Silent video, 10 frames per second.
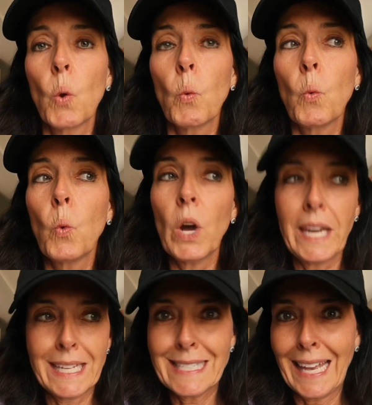What
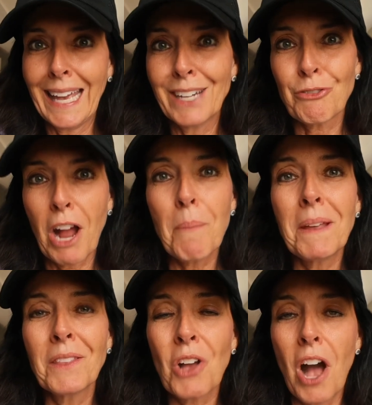is it? Drop
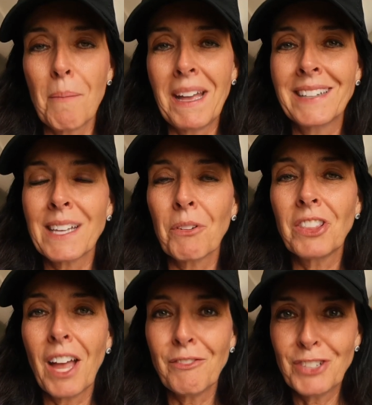it in the comments. I
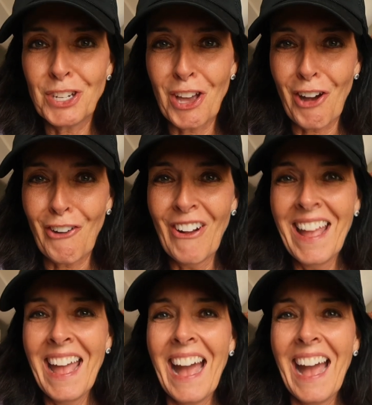would love to know.